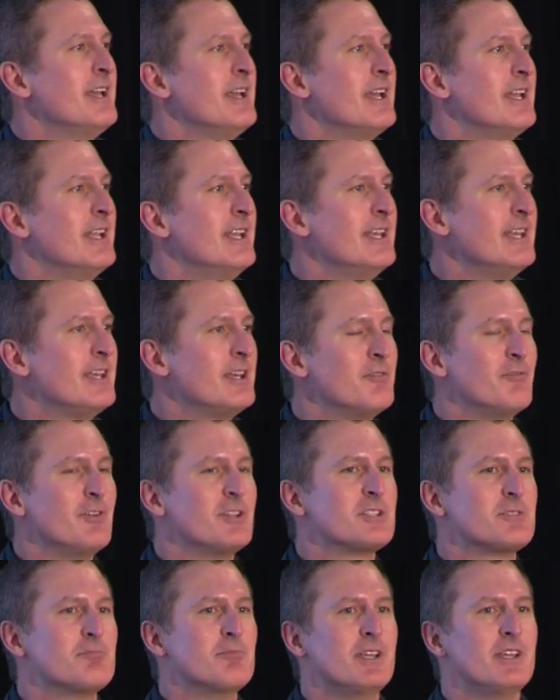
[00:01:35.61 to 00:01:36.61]
and he
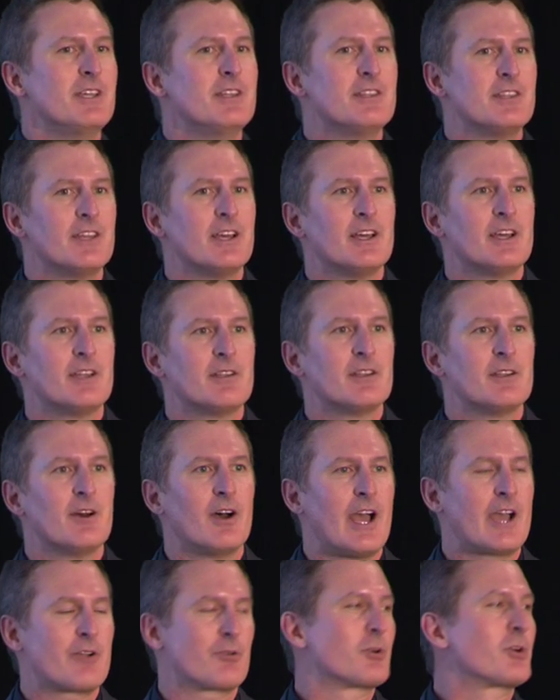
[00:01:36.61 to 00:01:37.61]
convinced me that
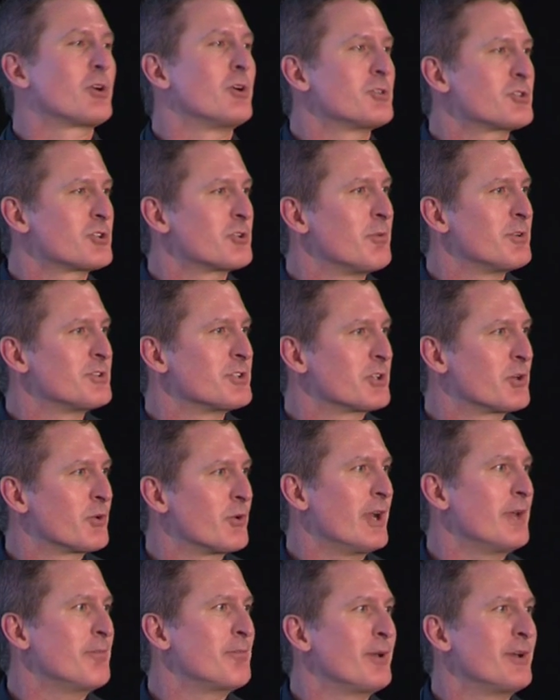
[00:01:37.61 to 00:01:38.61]
agriculture was a
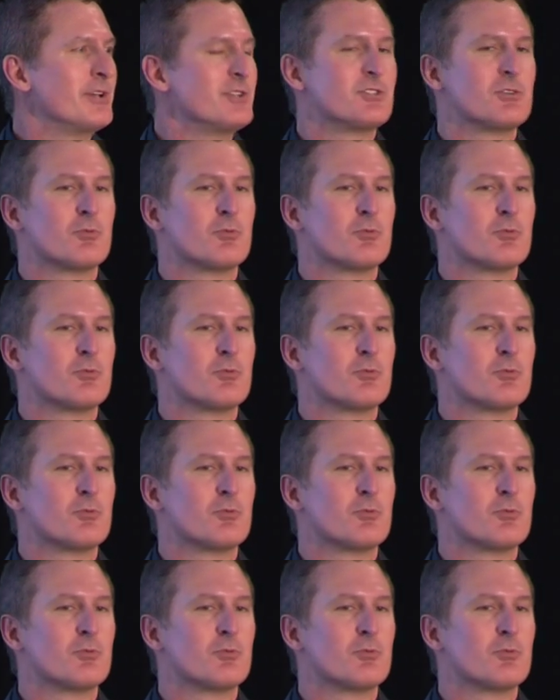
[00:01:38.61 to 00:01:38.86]
great place